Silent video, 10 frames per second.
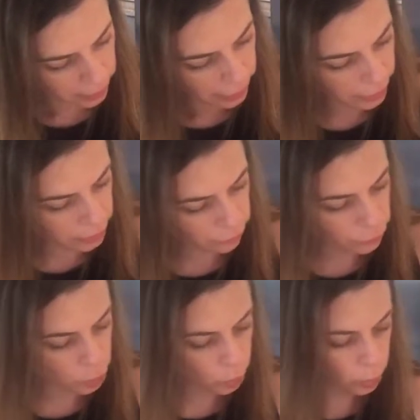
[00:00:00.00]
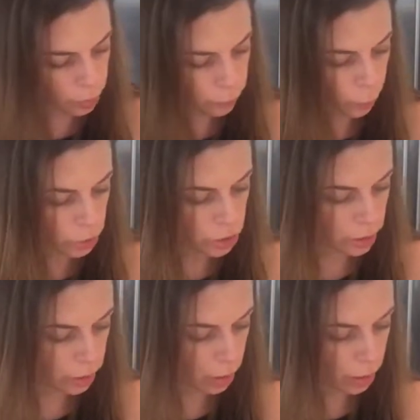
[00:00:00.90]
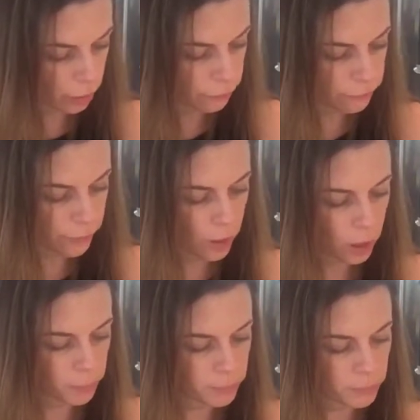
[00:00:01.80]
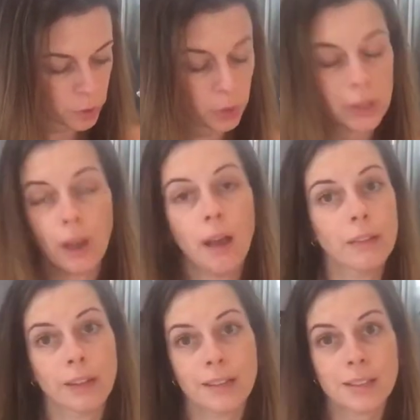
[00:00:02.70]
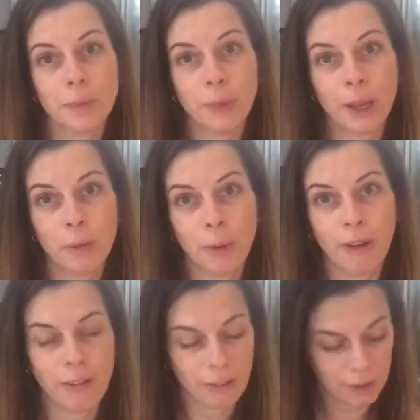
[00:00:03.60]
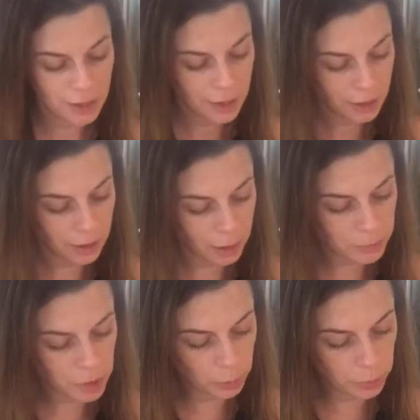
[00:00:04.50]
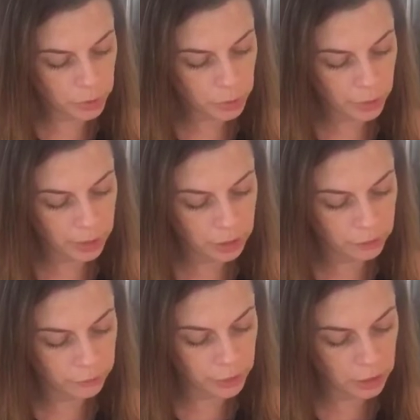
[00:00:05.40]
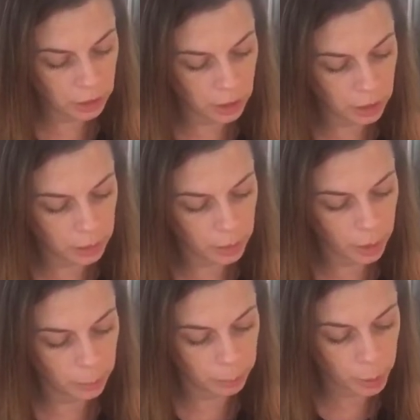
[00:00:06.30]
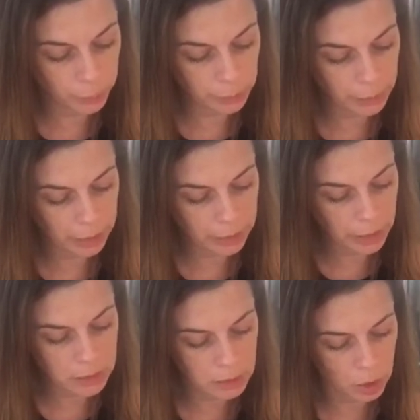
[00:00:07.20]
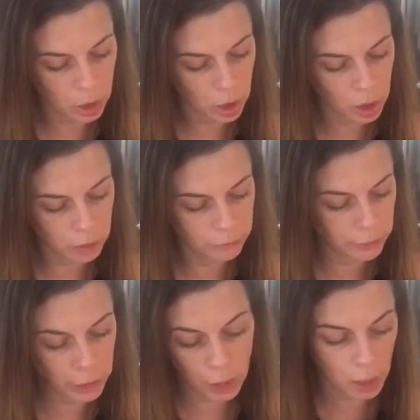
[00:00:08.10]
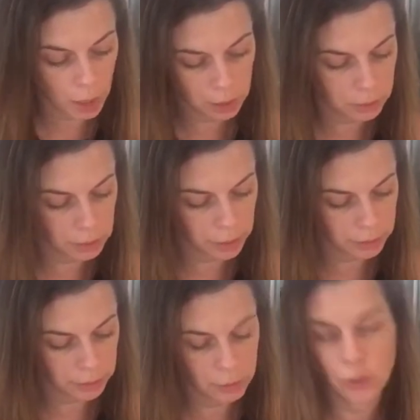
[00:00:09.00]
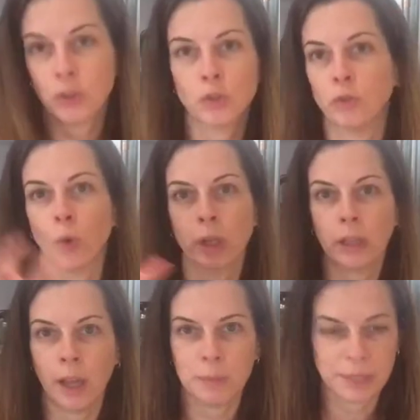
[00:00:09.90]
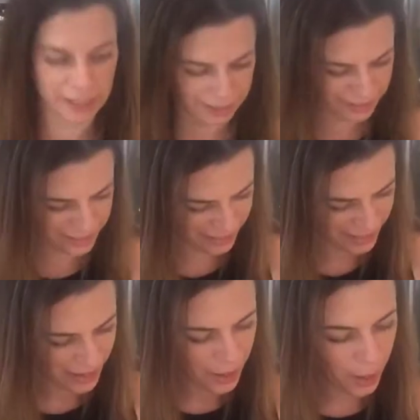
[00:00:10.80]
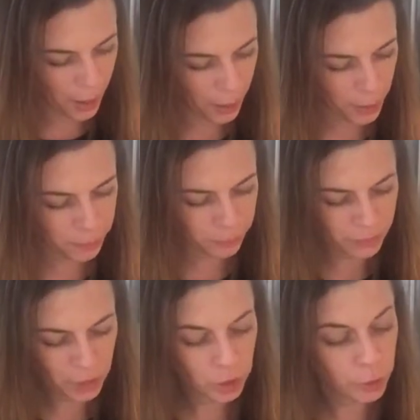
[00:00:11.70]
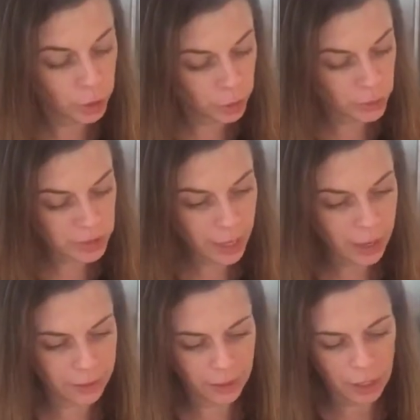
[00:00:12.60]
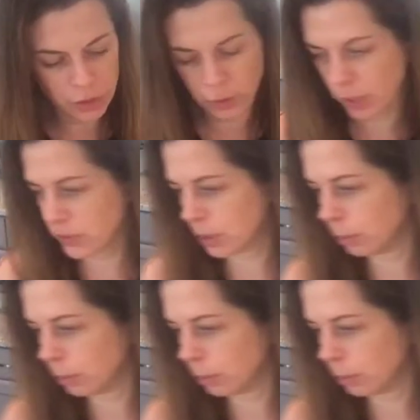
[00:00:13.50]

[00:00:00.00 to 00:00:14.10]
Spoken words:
And if you were fortunate enough during the holidays to pick up our double strength vanilla bourbon Madagascar vanilla, like 40 names in it, you could use that, and I do have some